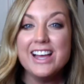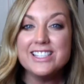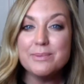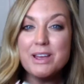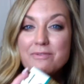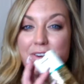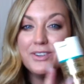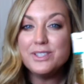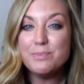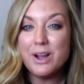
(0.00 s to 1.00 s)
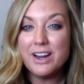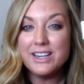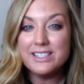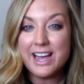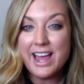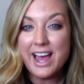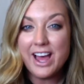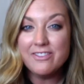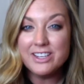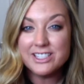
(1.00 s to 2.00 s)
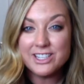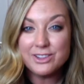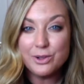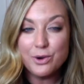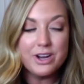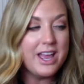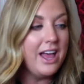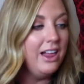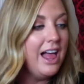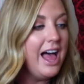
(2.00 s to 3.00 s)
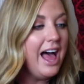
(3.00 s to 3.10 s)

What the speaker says: So my first product I have is the L'Oreal